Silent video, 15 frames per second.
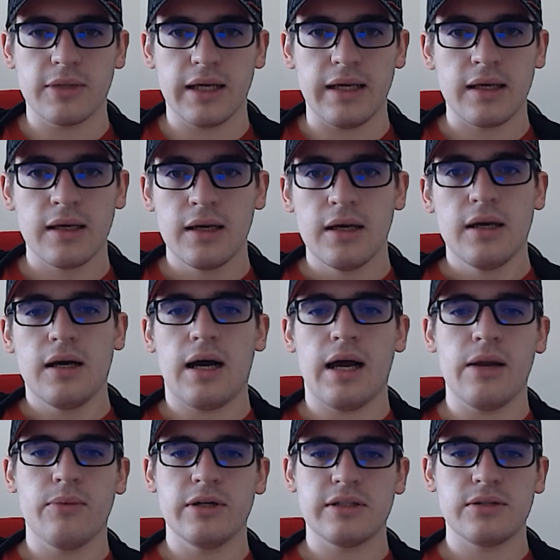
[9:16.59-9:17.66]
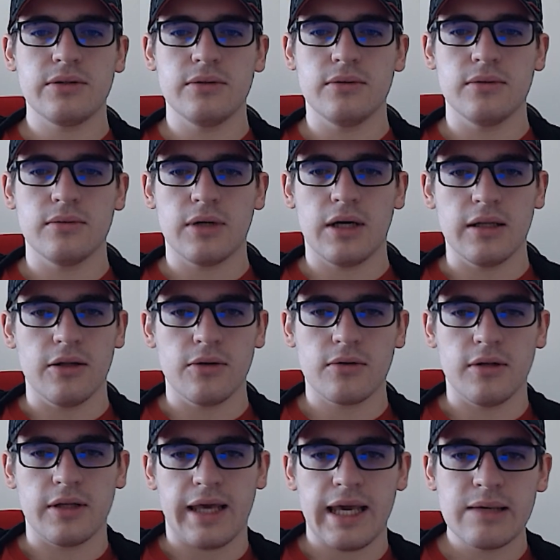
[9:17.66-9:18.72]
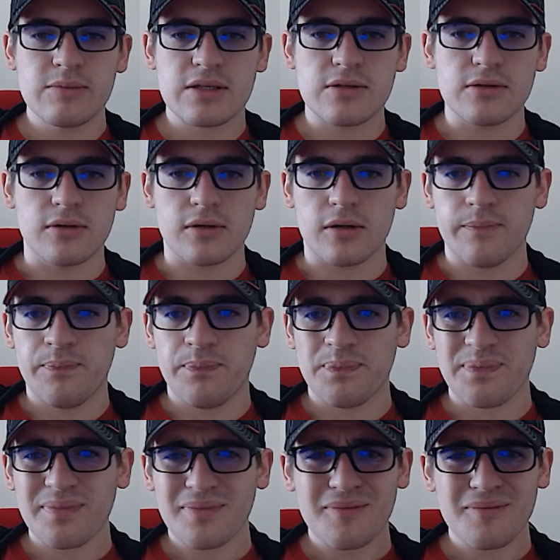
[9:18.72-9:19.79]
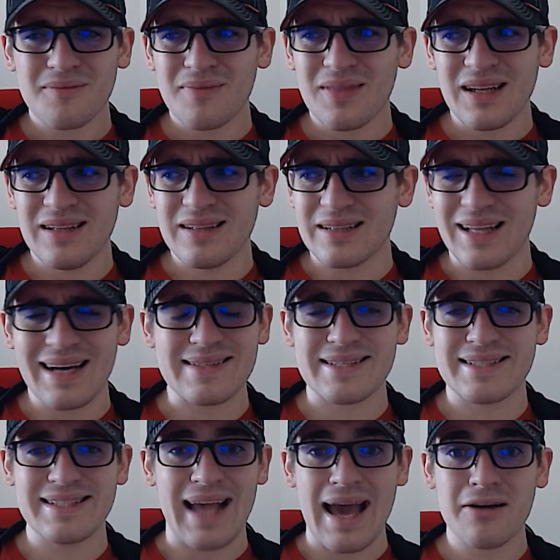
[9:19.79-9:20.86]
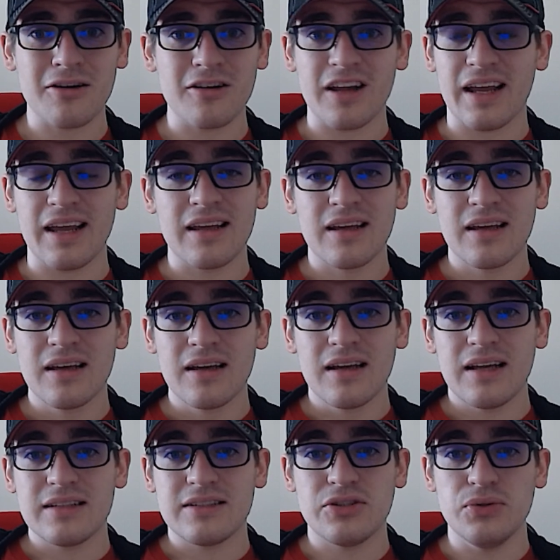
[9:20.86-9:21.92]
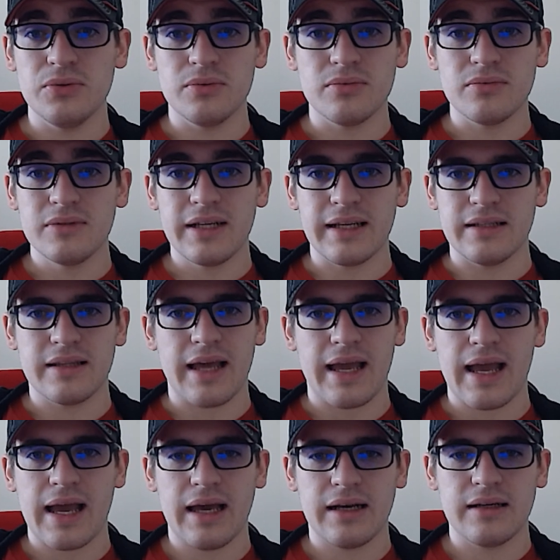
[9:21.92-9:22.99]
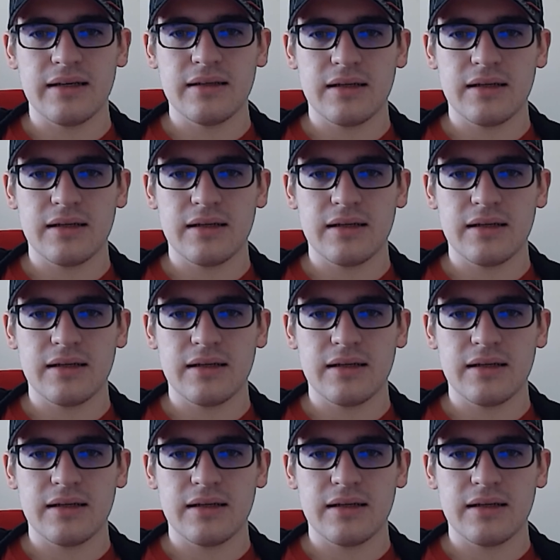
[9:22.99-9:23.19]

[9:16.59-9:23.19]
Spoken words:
Like I went to a local game store last Saturday and they had